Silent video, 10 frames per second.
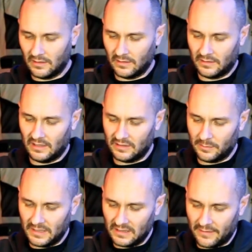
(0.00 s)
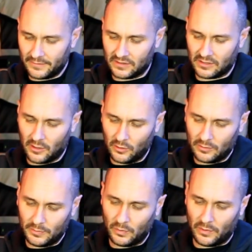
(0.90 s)
These have been left to soak,
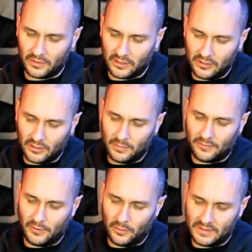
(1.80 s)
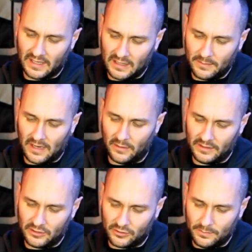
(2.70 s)
but what we're going to do before we take them out is
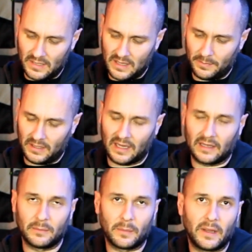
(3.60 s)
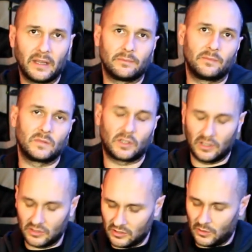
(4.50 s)
just manipulate them a bit. So you're
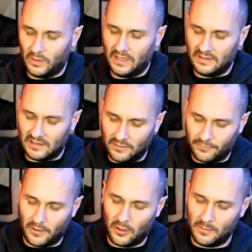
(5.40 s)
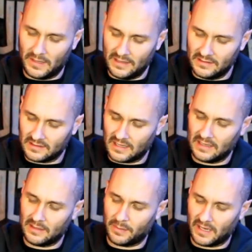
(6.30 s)
squeezing the foam inside
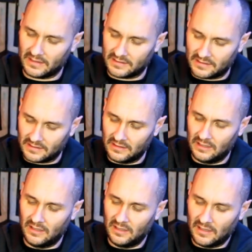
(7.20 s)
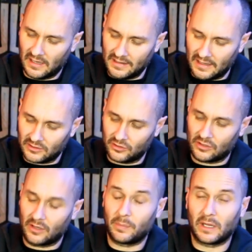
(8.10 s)
the pads, and that's just
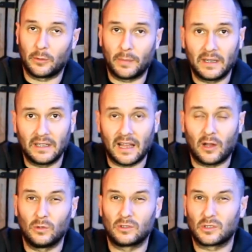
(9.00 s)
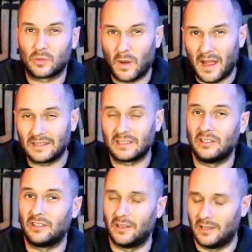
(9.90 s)
going to pick up any of that old sweat and
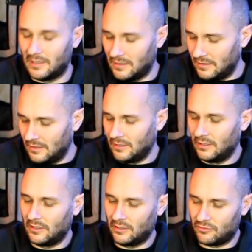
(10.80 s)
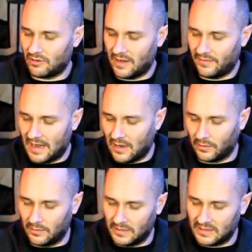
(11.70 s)
dirt and drive it out of
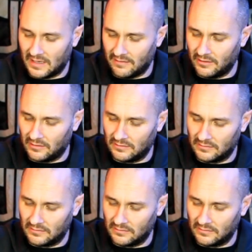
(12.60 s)
the material.